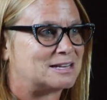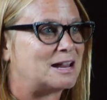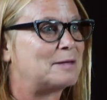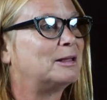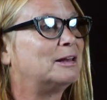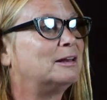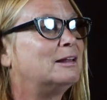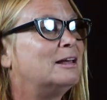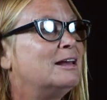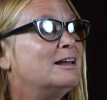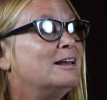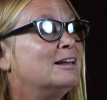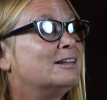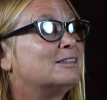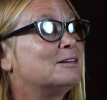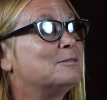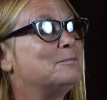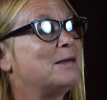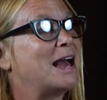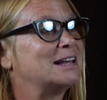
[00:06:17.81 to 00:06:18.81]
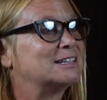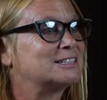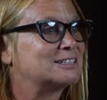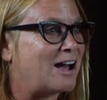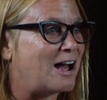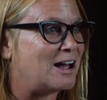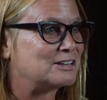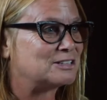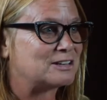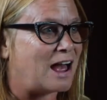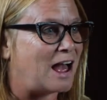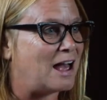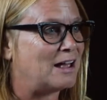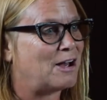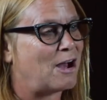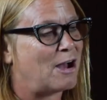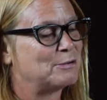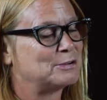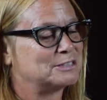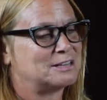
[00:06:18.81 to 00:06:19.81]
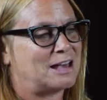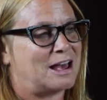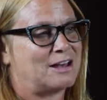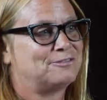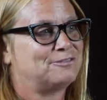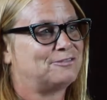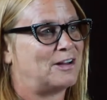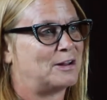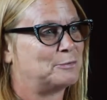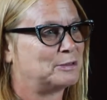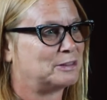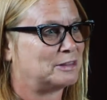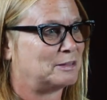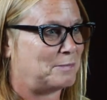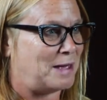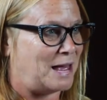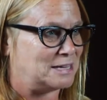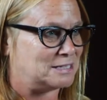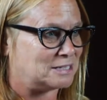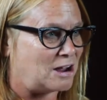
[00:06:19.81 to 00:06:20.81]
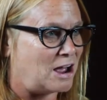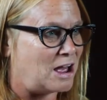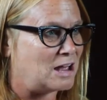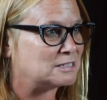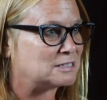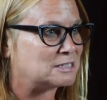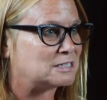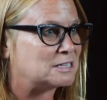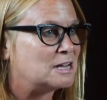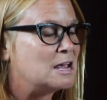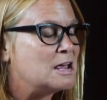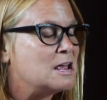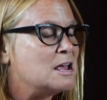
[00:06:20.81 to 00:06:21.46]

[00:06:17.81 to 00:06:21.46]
I mean, the mascots, I always had fun with the mascots,